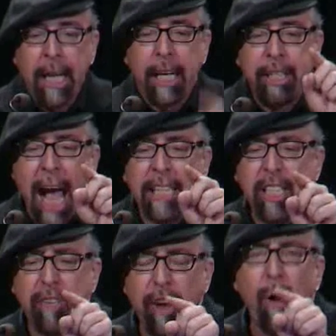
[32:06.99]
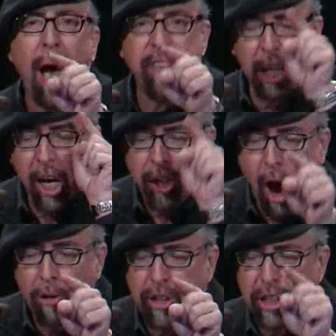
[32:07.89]
The chances of you having the
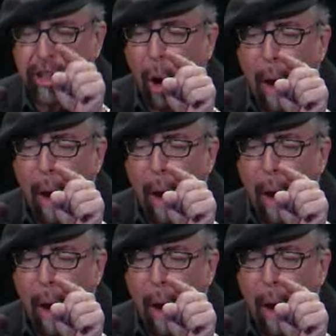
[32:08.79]
cajones to show